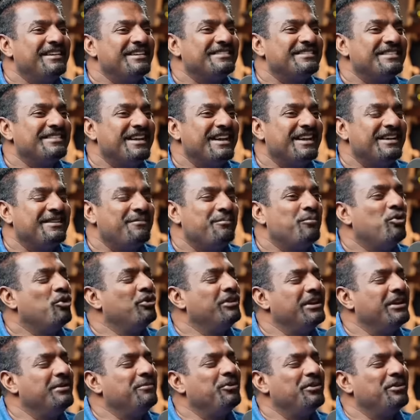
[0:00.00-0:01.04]
is there. Yeah,
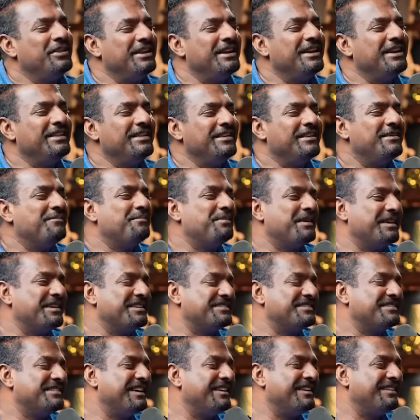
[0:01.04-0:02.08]
more than more than Indian
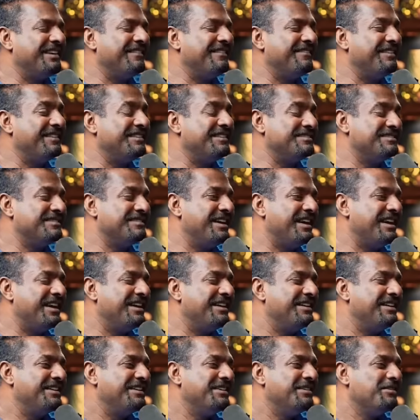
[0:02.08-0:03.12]
Pakistan rivalry is
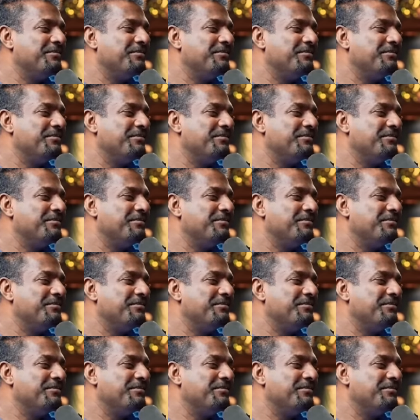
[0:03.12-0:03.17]
there.